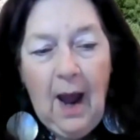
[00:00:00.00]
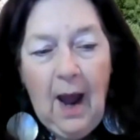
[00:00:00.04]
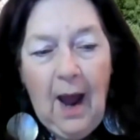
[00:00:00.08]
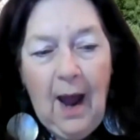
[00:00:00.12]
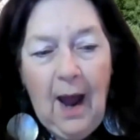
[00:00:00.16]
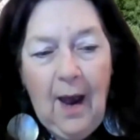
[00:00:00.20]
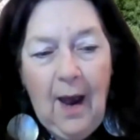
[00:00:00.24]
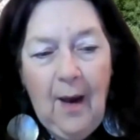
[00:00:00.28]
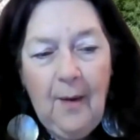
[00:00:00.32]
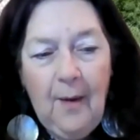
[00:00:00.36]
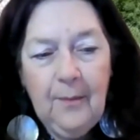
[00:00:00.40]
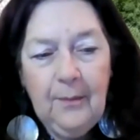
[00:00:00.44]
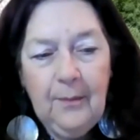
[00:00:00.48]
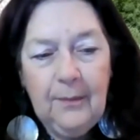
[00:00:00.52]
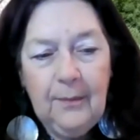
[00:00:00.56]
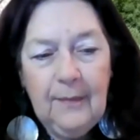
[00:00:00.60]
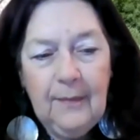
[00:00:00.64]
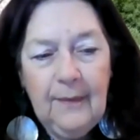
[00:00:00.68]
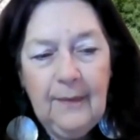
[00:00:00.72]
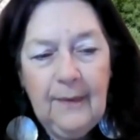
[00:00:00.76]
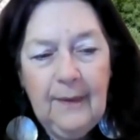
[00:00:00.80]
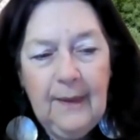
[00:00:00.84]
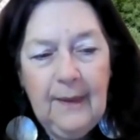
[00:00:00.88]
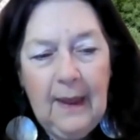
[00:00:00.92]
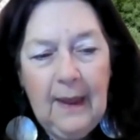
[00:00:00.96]

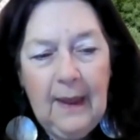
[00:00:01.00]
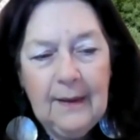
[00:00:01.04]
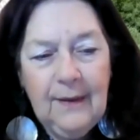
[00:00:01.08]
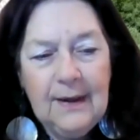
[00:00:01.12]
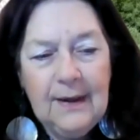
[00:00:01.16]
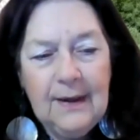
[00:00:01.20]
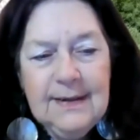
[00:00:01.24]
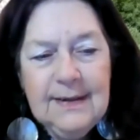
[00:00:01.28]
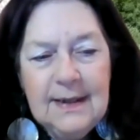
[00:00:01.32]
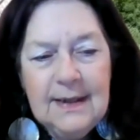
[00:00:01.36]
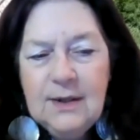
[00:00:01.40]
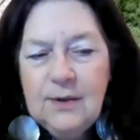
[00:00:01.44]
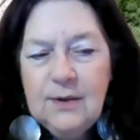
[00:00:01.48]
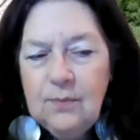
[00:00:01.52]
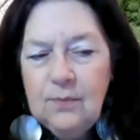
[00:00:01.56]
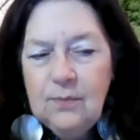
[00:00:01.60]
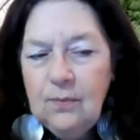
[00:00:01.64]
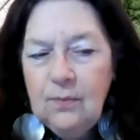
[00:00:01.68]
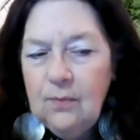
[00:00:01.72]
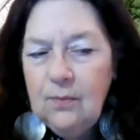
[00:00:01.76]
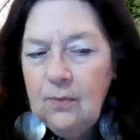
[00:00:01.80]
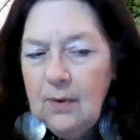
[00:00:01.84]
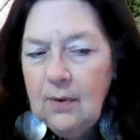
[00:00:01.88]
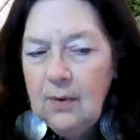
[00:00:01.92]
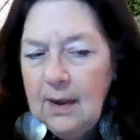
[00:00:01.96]
Um, this is
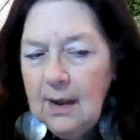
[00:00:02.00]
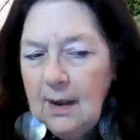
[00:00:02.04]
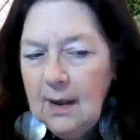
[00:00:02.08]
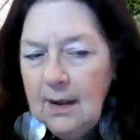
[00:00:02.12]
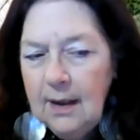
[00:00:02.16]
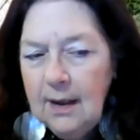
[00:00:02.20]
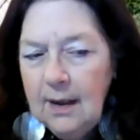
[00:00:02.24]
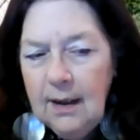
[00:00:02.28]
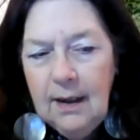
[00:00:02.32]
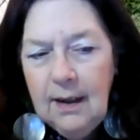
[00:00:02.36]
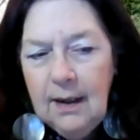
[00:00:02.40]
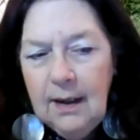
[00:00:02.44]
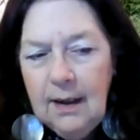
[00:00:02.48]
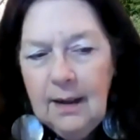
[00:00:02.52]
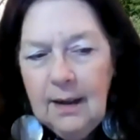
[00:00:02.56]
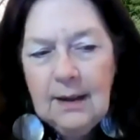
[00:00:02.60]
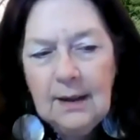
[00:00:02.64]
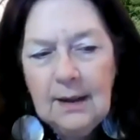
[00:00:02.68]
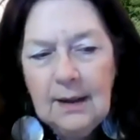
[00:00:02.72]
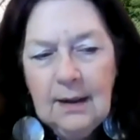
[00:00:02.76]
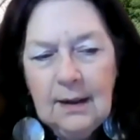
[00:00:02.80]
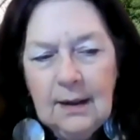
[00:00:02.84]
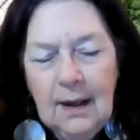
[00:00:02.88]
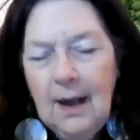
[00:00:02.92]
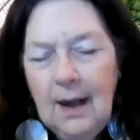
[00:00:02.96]
really,
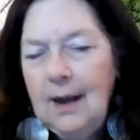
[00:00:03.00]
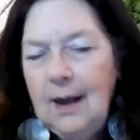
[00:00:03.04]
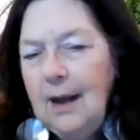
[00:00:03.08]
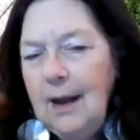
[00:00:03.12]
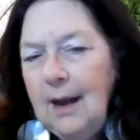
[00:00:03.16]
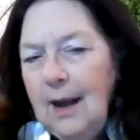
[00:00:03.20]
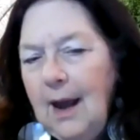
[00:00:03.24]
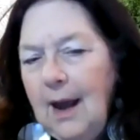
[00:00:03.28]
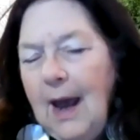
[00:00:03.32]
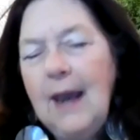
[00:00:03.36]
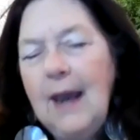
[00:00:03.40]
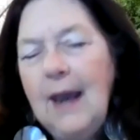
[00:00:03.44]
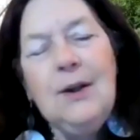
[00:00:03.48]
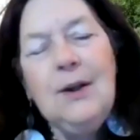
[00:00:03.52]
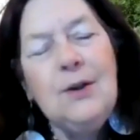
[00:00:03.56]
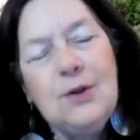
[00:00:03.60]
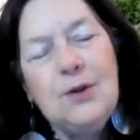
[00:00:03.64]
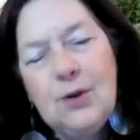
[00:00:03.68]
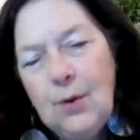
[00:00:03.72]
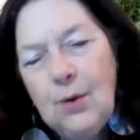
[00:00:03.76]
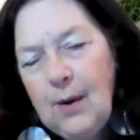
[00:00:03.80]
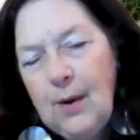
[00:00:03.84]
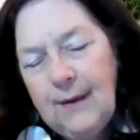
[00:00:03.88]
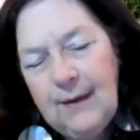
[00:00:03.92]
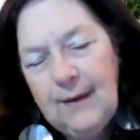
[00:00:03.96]
I
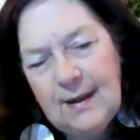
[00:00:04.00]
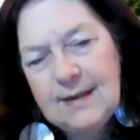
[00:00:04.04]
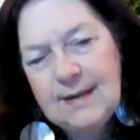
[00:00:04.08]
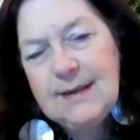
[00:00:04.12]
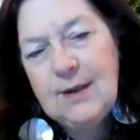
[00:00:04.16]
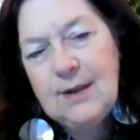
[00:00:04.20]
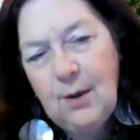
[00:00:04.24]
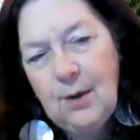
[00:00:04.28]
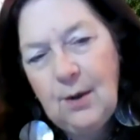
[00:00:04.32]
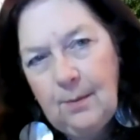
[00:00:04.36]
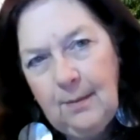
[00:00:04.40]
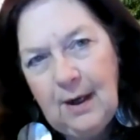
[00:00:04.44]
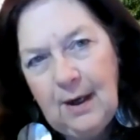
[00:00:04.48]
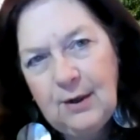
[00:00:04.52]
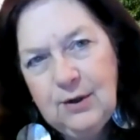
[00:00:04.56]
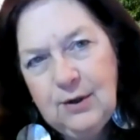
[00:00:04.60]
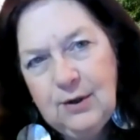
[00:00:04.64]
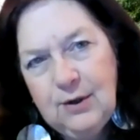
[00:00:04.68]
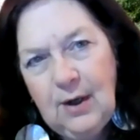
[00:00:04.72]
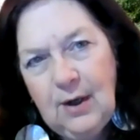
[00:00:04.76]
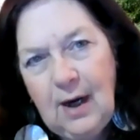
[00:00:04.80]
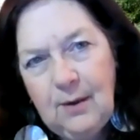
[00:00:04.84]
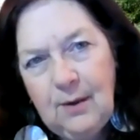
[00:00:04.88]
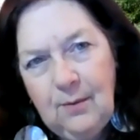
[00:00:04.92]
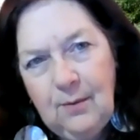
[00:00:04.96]
enjoy this so
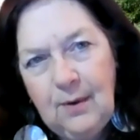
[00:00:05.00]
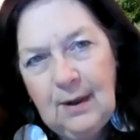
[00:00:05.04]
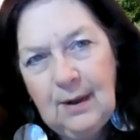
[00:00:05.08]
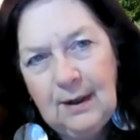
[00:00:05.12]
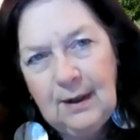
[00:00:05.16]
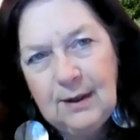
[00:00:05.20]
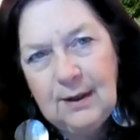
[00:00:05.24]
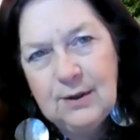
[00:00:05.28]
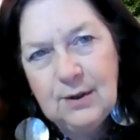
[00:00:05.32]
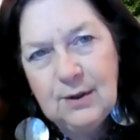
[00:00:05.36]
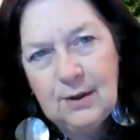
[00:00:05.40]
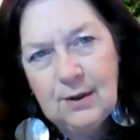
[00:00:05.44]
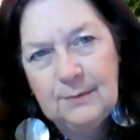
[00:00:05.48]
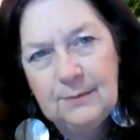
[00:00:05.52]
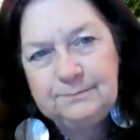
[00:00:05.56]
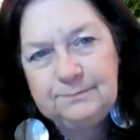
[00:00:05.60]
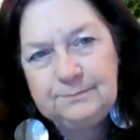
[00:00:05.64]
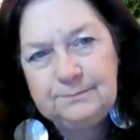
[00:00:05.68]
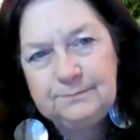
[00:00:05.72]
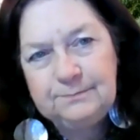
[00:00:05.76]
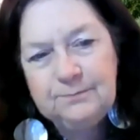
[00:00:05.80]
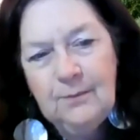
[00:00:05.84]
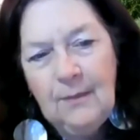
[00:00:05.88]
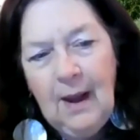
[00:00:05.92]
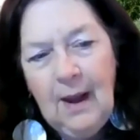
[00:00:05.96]
much. I really do.
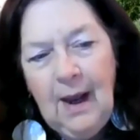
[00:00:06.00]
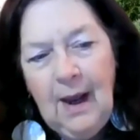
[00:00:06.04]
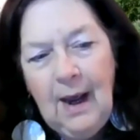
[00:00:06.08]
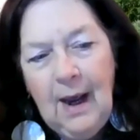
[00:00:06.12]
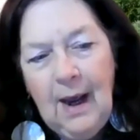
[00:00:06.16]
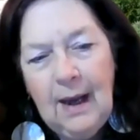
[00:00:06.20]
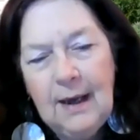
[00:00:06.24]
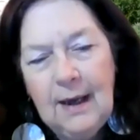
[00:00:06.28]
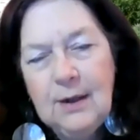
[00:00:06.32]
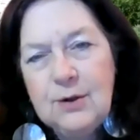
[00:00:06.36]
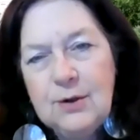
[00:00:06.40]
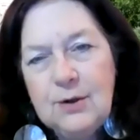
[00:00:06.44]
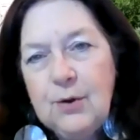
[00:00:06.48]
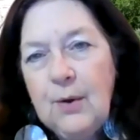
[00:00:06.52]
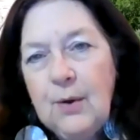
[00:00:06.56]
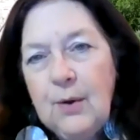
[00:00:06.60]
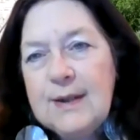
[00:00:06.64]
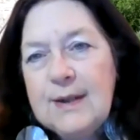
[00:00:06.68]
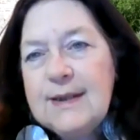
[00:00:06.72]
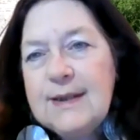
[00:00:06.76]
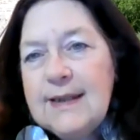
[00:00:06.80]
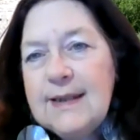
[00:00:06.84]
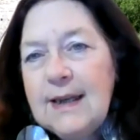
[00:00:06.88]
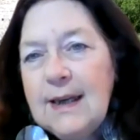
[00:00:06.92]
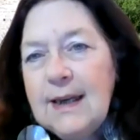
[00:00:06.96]
I enjoy
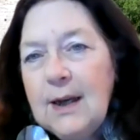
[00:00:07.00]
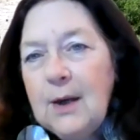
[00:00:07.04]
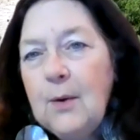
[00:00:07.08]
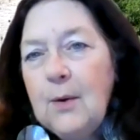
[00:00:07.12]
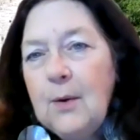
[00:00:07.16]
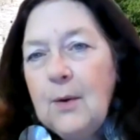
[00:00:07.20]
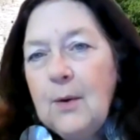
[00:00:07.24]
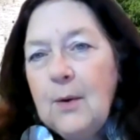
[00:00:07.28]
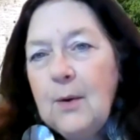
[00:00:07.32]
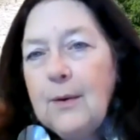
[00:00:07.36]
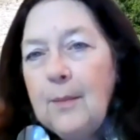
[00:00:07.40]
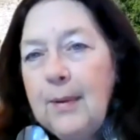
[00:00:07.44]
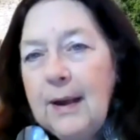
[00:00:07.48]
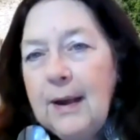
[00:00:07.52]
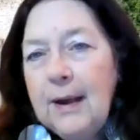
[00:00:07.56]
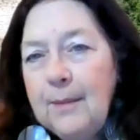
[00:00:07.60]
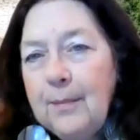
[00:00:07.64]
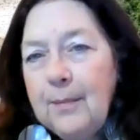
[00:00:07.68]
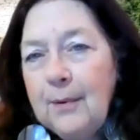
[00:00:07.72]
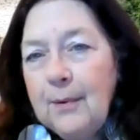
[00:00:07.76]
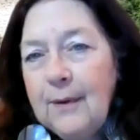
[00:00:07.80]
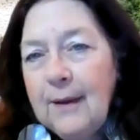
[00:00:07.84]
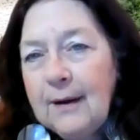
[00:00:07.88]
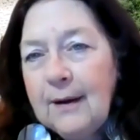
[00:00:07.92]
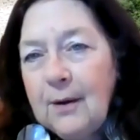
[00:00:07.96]
seeing all the
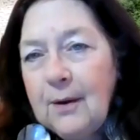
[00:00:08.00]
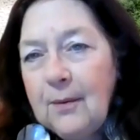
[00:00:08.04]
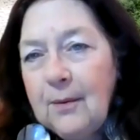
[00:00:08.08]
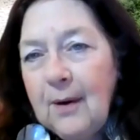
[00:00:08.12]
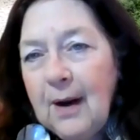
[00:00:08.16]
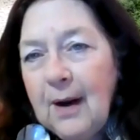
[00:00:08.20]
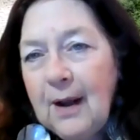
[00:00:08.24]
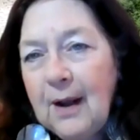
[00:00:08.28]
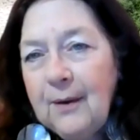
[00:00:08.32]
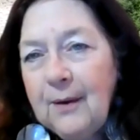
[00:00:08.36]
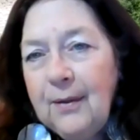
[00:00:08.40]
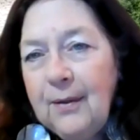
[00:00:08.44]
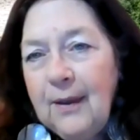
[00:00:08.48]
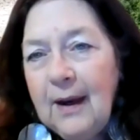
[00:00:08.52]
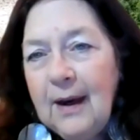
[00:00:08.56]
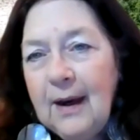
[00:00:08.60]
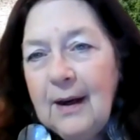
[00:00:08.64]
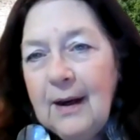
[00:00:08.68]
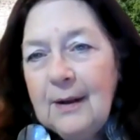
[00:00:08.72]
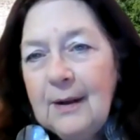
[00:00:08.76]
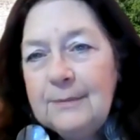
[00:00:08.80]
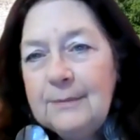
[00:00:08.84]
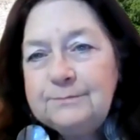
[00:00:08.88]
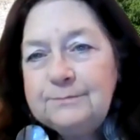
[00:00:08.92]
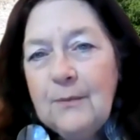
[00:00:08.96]
people that are out
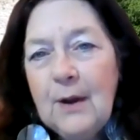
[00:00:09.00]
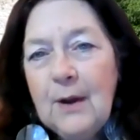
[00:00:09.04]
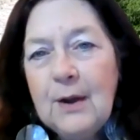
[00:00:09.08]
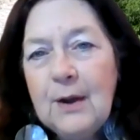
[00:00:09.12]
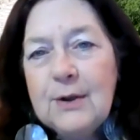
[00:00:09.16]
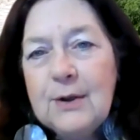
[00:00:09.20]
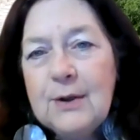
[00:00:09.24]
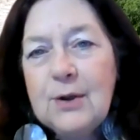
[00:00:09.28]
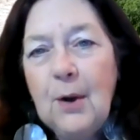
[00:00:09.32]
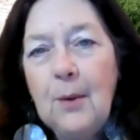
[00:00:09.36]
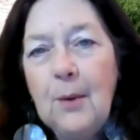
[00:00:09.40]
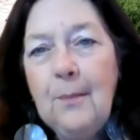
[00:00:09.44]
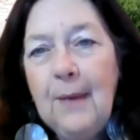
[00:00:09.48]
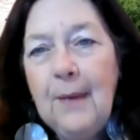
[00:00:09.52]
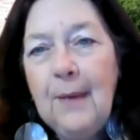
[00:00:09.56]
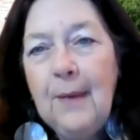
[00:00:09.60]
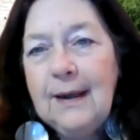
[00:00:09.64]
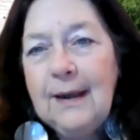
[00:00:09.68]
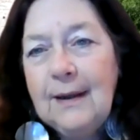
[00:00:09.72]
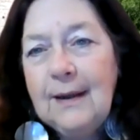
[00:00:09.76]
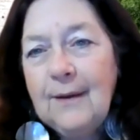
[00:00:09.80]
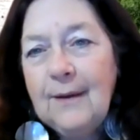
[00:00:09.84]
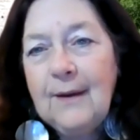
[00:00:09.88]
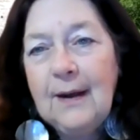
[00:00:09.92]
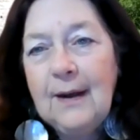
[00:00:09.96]
there, so
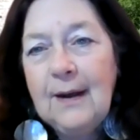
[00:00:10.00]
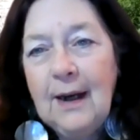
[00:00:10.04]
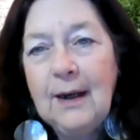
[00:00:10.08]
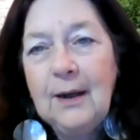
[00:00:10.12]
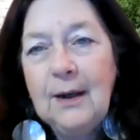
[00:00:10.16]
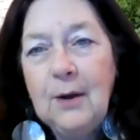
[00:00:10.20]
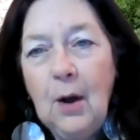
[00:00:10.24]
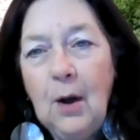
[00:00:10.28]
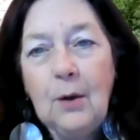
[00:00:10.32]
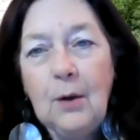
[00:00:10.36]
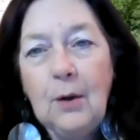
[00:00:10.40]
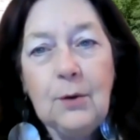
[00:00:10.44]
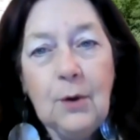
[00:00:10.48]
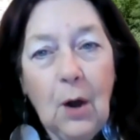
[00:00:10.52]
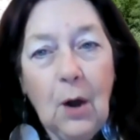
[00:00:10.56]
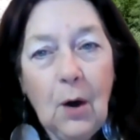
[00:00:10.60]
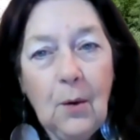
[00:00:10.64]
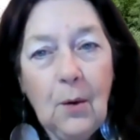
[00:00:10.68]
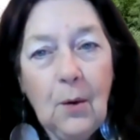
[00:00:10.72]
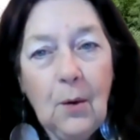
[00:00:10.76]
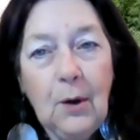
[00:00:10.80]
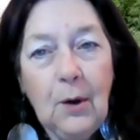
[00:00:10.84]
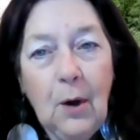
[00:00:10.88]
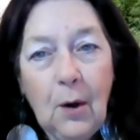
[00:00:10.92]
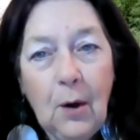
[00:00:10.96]
many that I
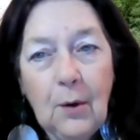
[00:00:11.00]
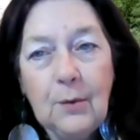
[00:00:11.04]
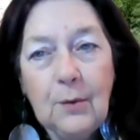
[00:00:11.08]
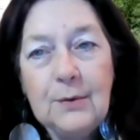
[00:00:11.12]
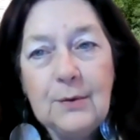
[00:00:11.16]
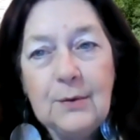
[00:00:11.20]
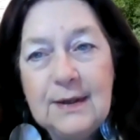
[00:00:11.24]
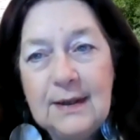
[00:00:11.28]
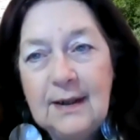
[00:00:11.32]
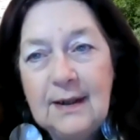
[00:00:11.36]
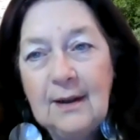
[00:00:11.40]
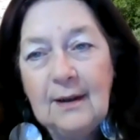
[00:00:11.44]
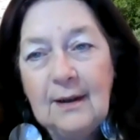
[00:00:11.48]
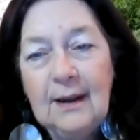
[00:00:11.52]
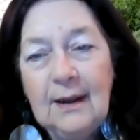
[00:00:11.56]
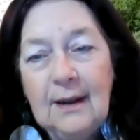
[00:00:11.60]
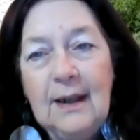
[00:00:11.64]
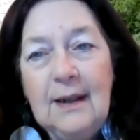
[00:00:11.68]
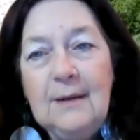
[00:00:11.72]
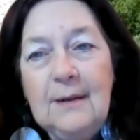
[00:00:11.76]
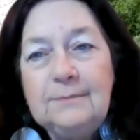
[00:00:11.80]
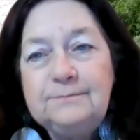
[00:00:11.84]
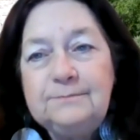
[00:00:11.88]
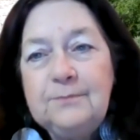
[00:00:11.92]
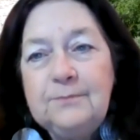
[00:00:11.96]
know and hold
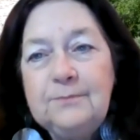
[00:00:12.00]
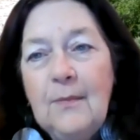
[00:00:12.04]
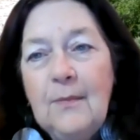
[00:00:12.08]
dearly.